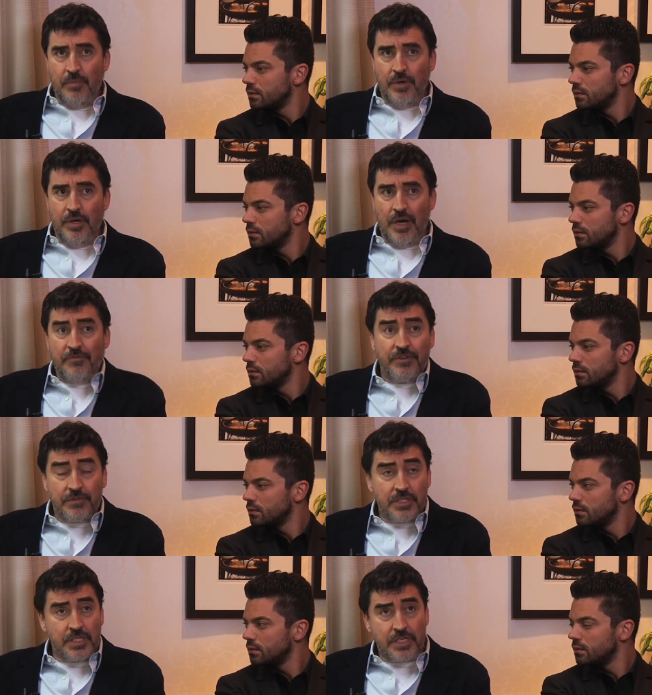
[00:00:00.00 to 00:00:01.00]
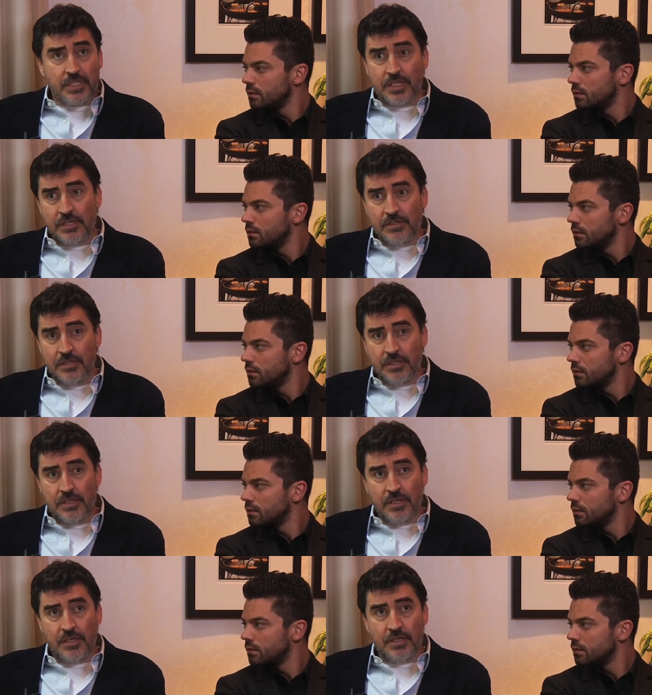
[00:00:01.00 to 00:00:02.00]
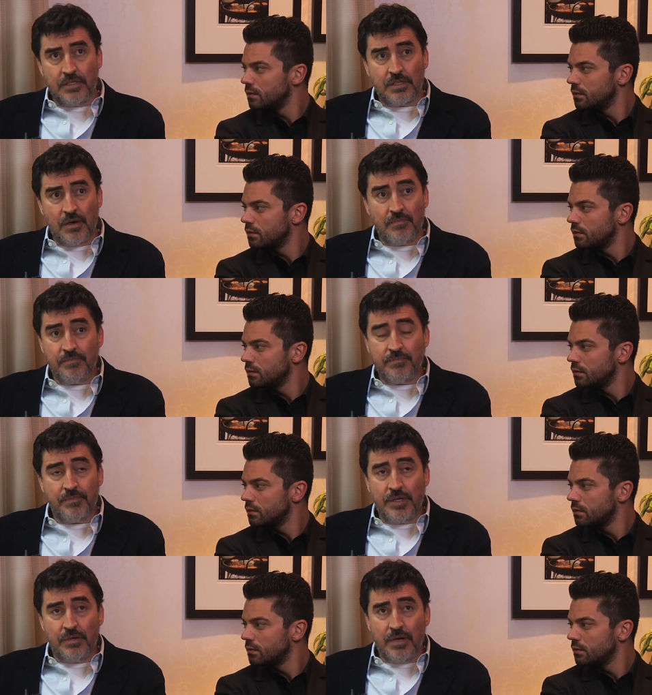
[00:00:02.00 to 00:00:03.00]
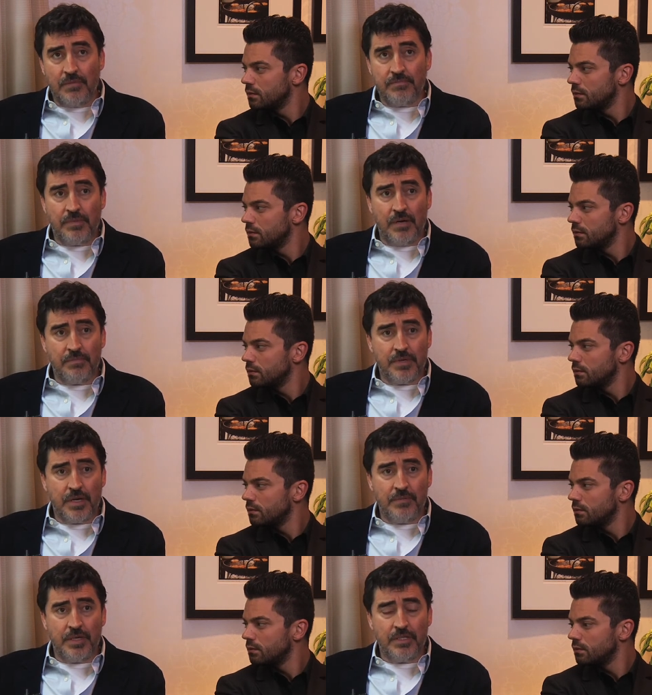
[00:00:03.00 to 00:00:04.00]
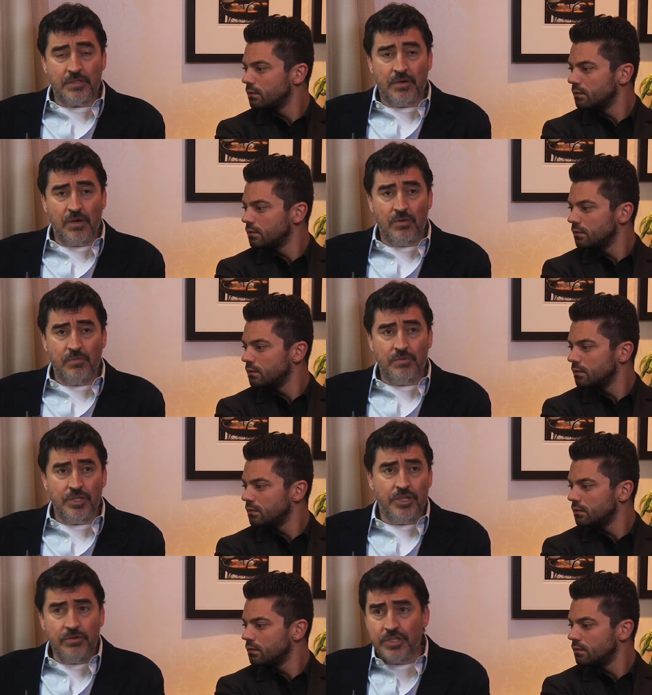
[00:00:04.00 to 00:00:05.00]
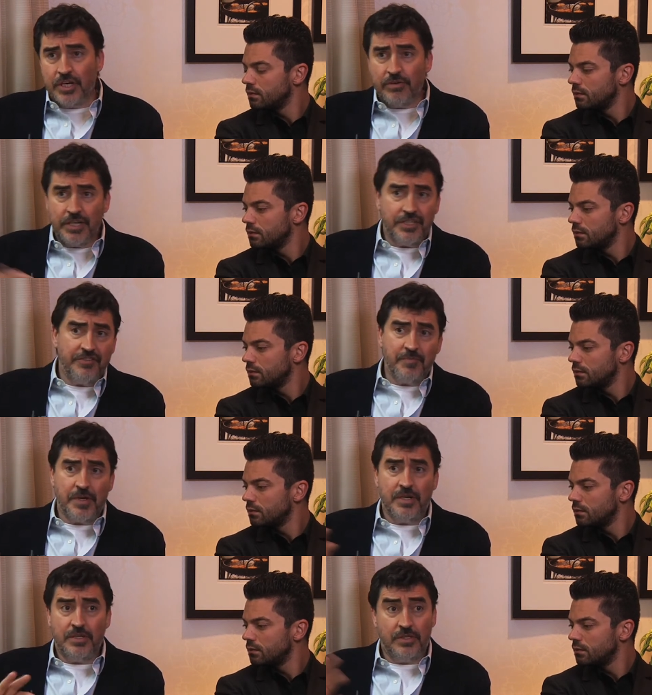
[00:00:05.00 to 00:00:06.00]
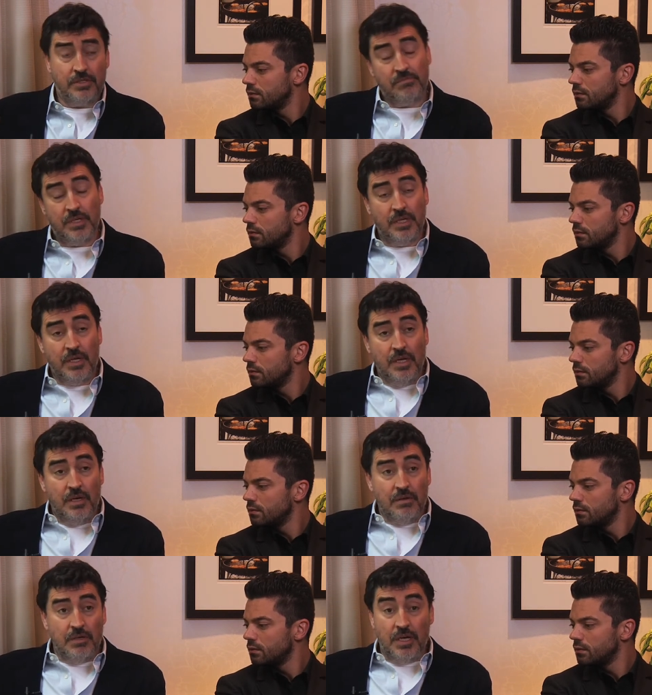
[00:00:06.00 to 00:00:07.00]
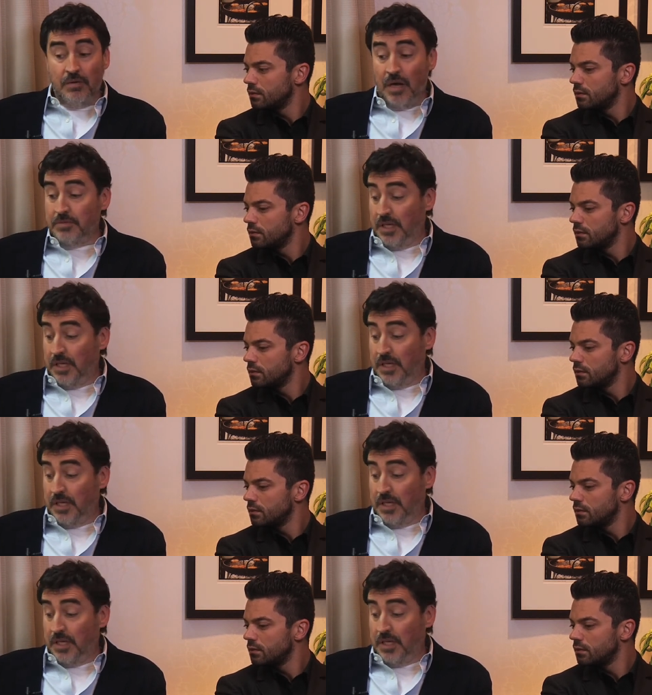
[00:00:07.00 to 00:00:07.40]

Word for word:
Speaker 1: but you know I'm 56 now, and so I'm you know I'm, I'm coming into a whole new generation of parts, and mm-hmm. you know I'm